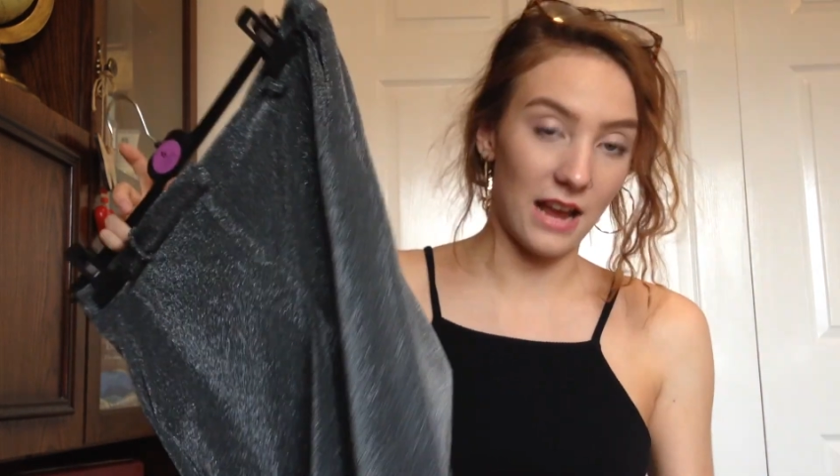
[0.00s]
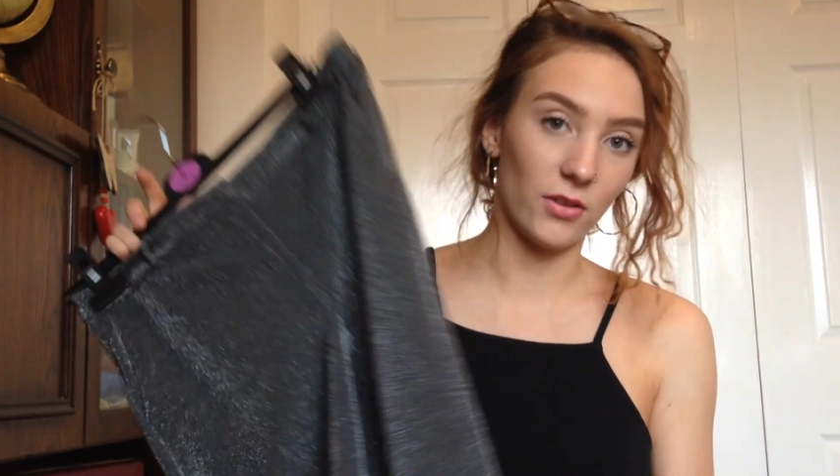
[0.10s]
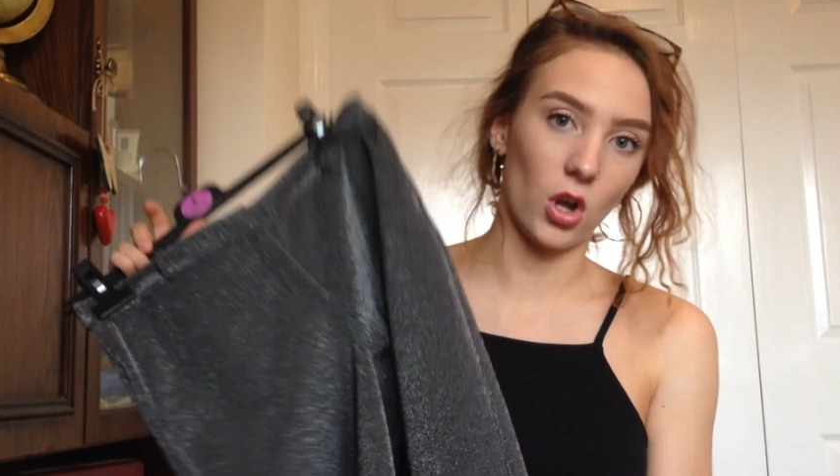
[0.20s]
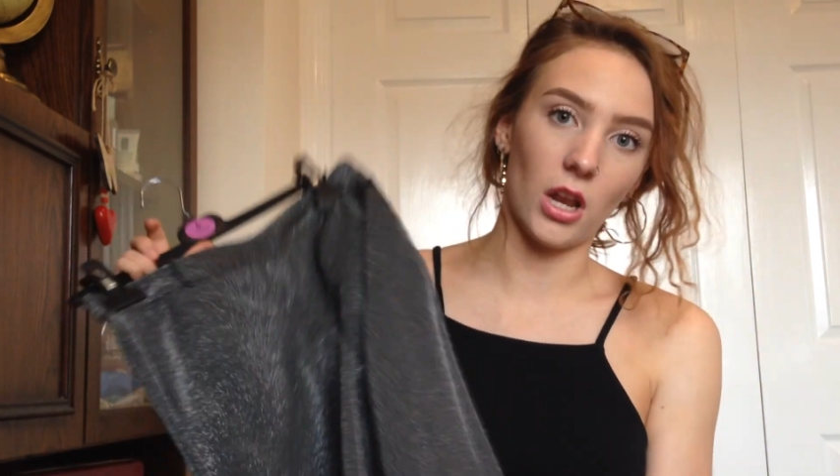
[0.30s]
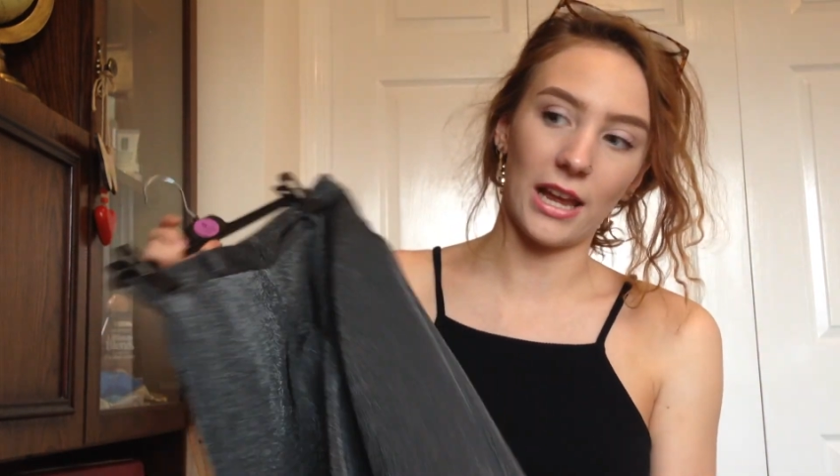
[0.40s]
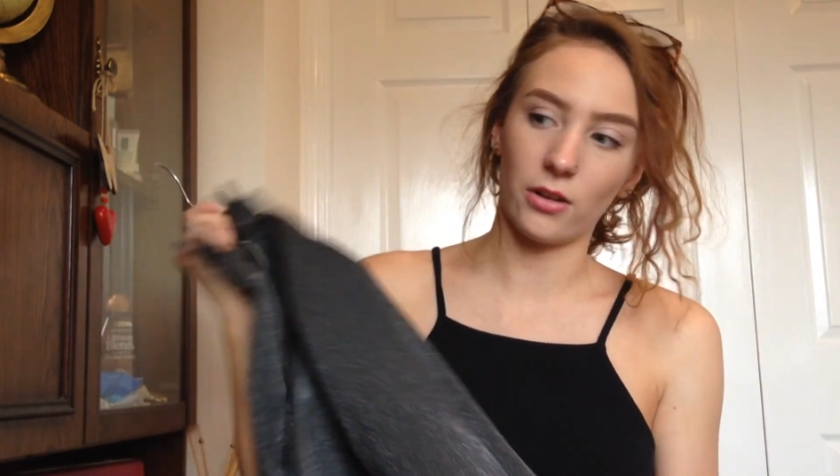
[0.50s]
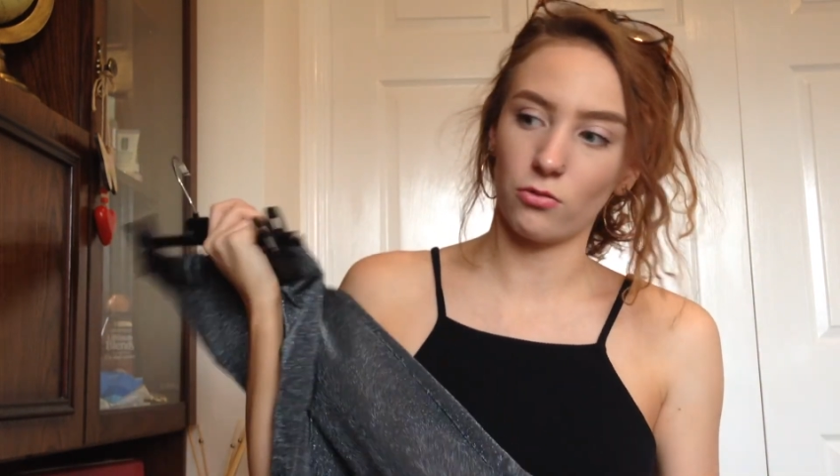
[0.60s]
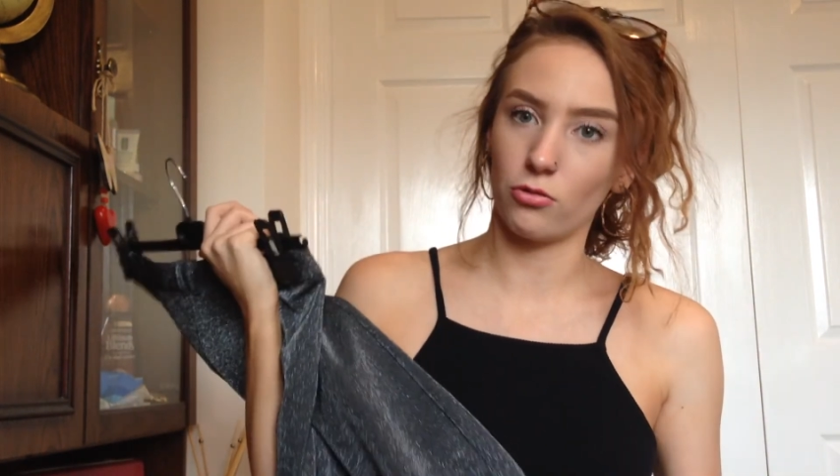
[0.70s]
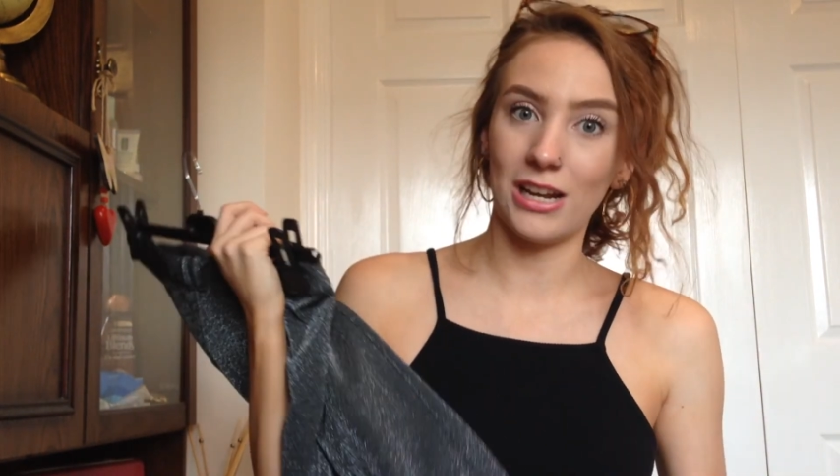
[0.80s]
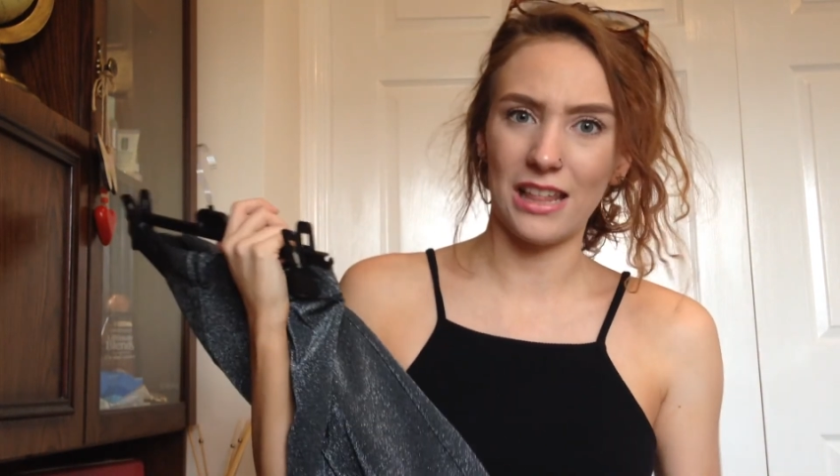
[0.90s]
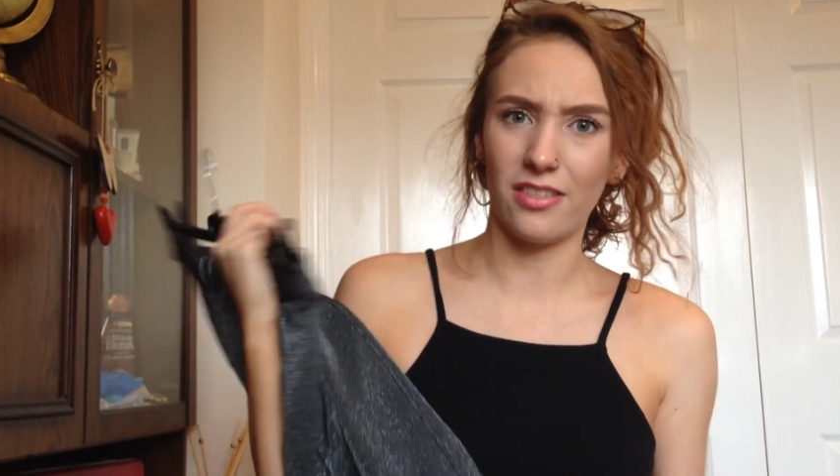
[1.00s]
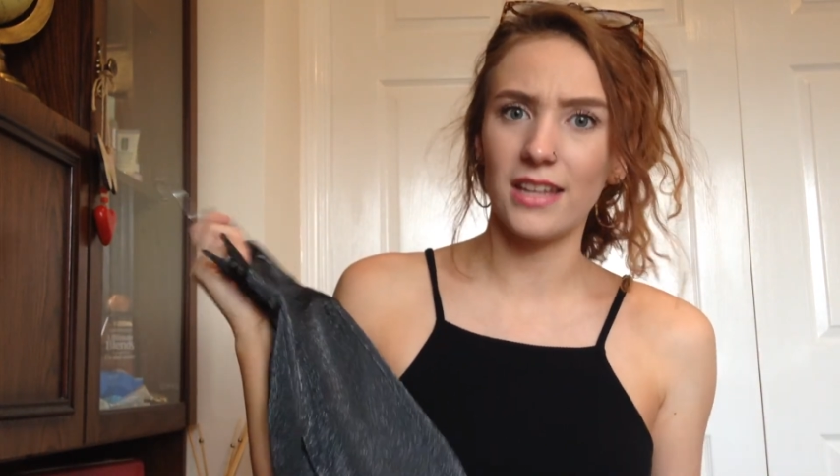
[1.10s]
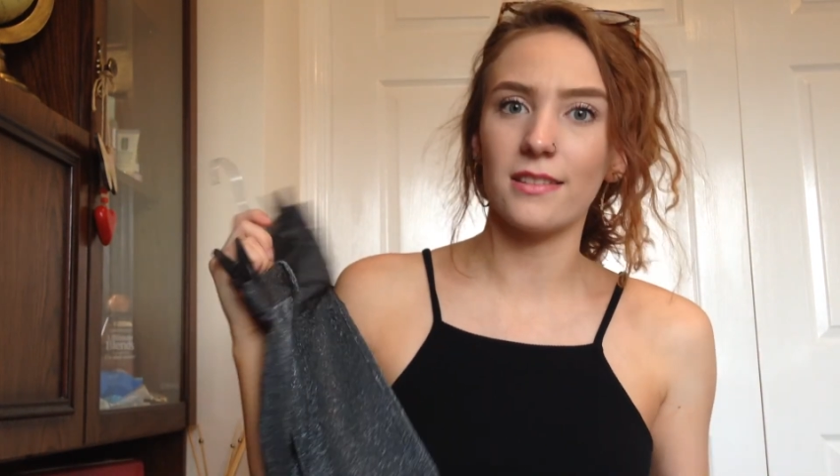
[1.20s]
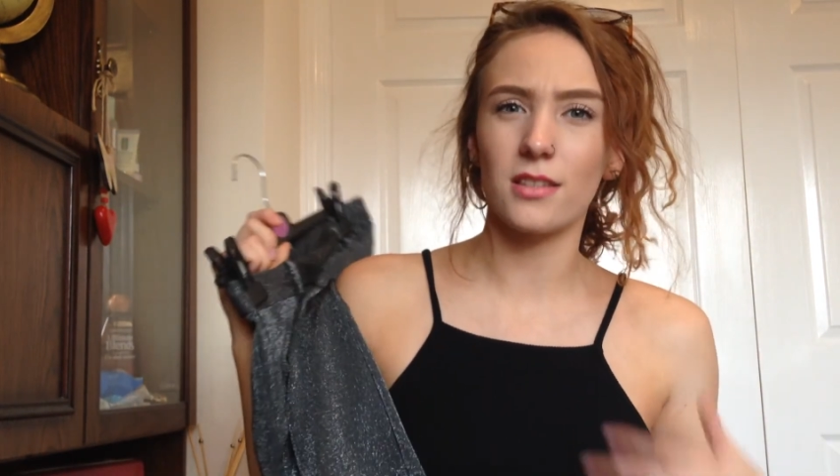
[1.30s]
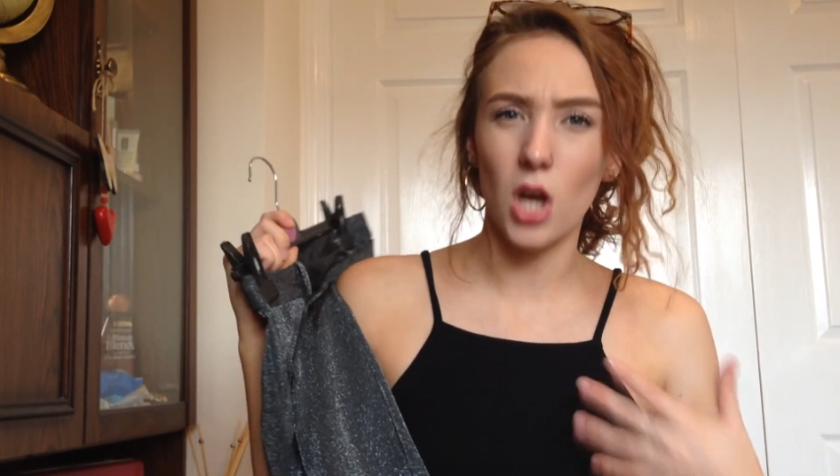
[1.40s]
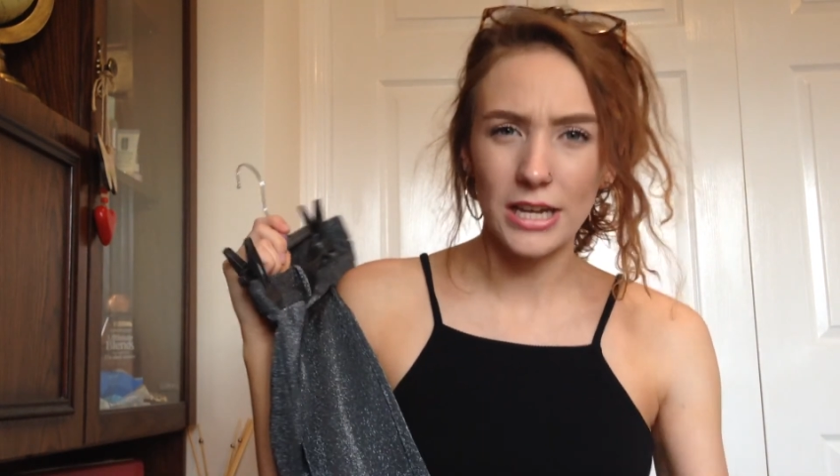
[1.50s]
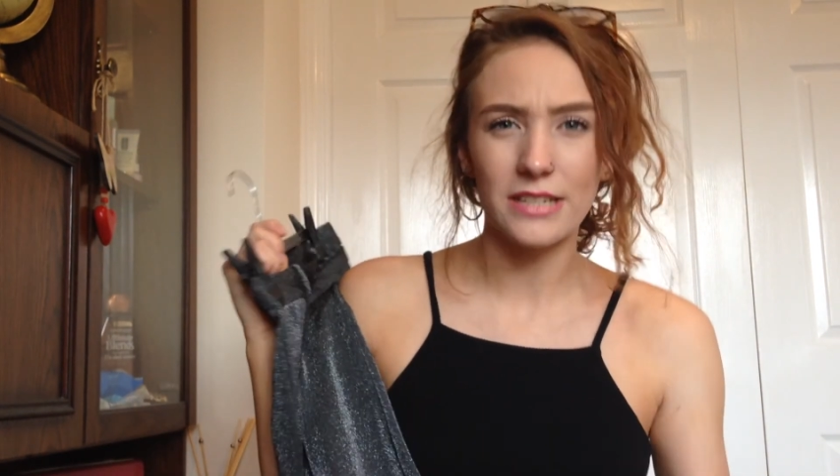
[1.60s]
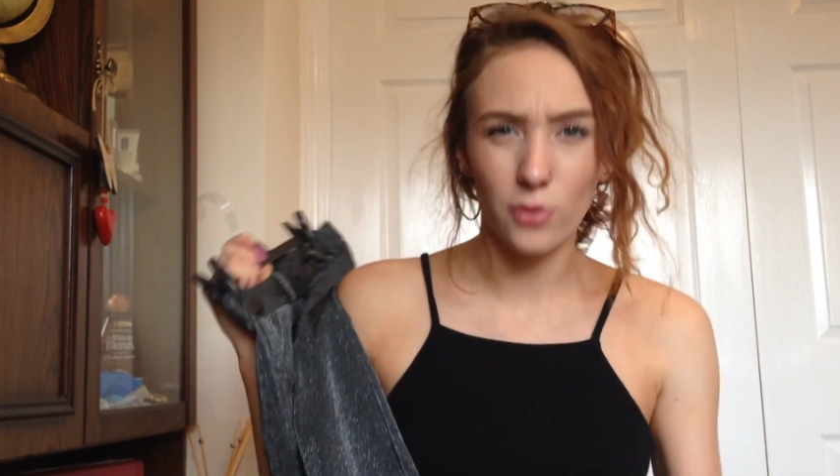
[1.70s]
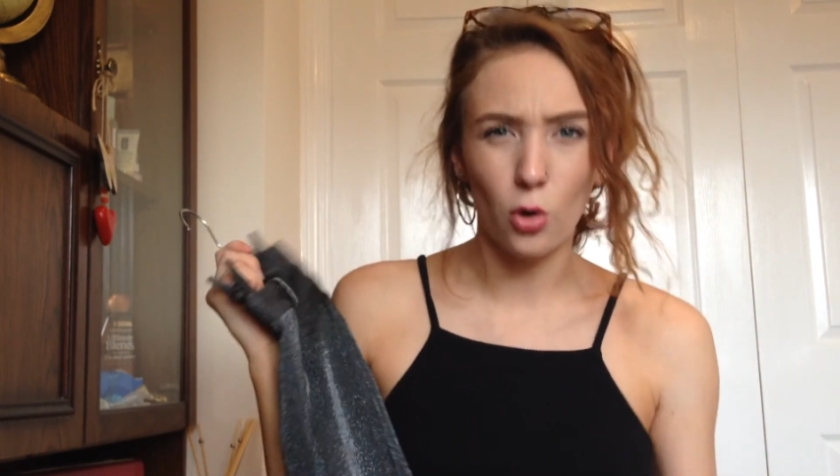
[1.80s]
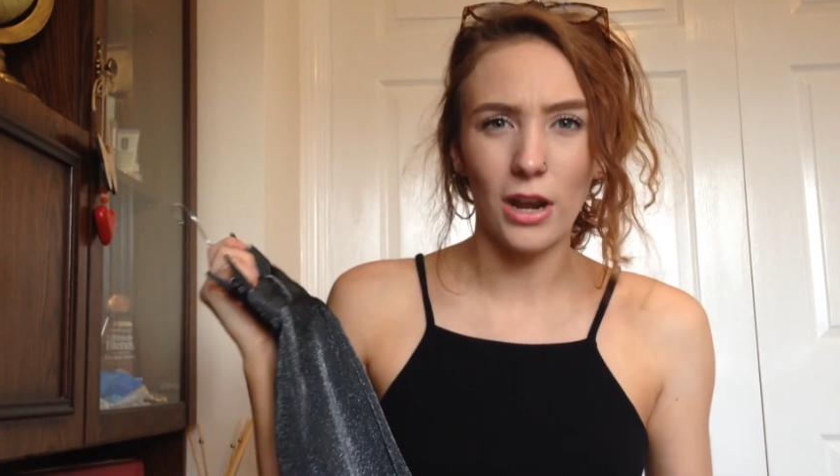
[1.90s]
I haven't got like really thin
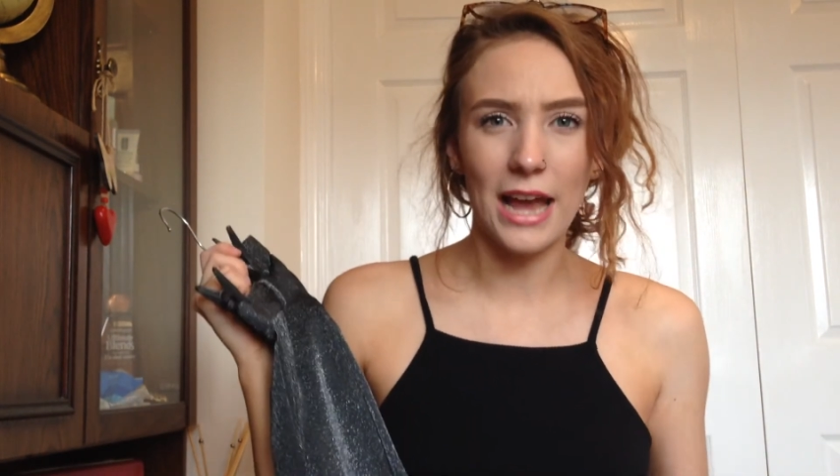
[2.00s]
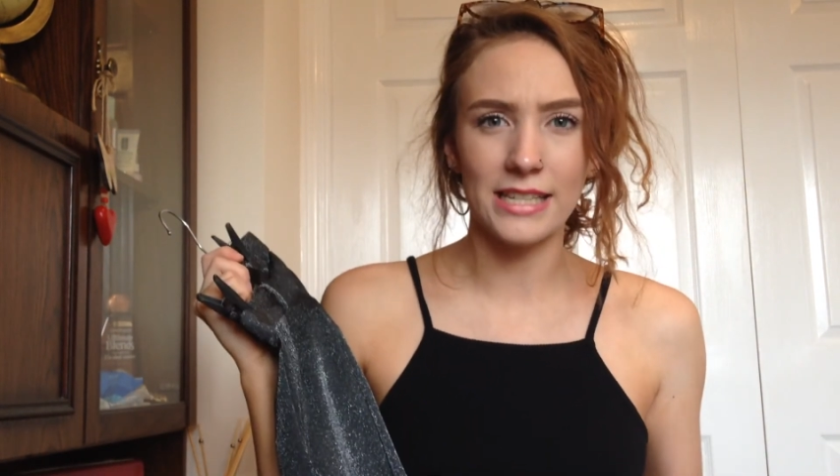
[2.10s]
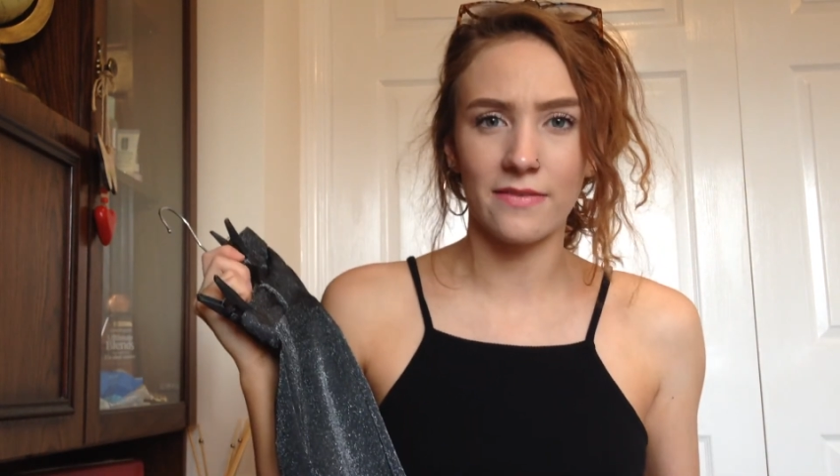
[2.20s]
size 4 legs,